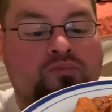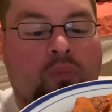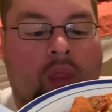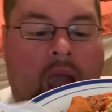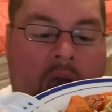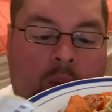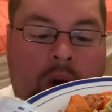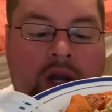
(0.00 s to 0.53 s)

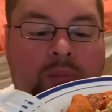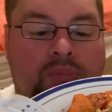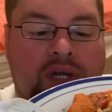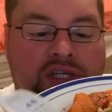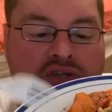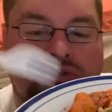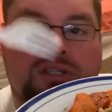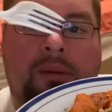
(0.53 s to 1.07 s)
I want to bring
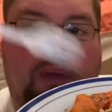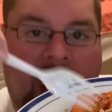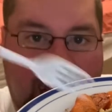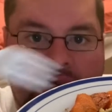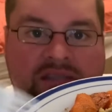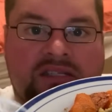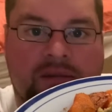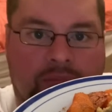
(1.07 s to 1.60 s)
you some
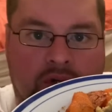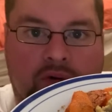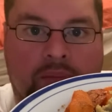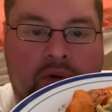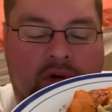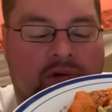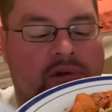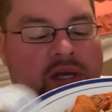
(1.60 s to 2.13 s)
atypical
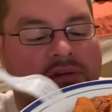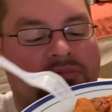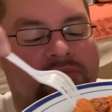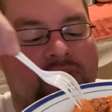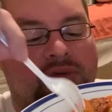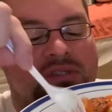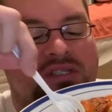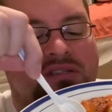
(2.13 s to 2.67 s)
Puerto Rican
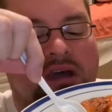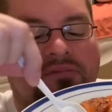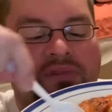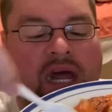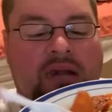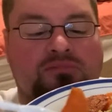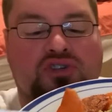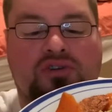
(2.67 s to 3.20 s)
foods, stuff that
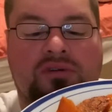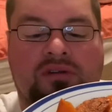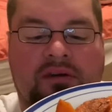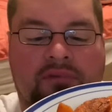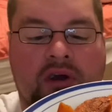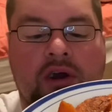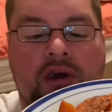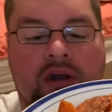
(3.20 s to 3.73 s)
I'm sure you
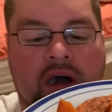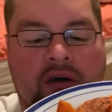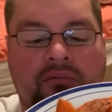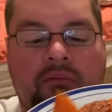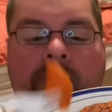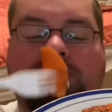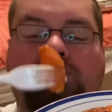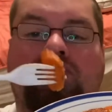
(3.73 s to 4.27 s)
never heard of.
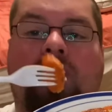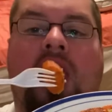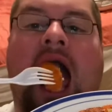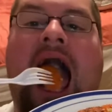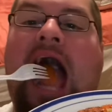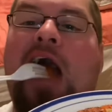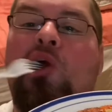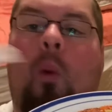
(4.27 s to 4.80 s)

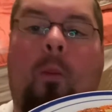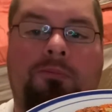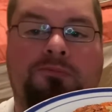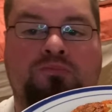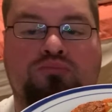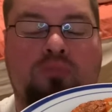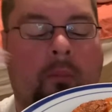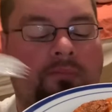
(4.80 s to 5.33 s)

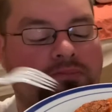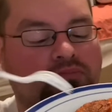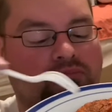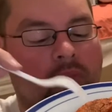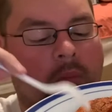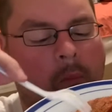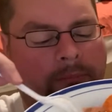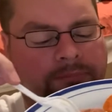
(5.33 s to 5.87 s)
Mm.
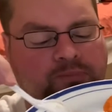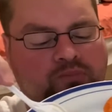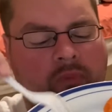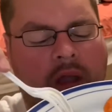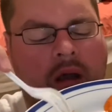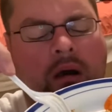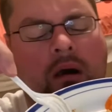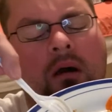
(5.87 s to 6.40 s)

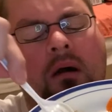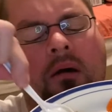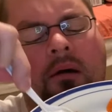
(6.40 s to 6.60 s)
Oh.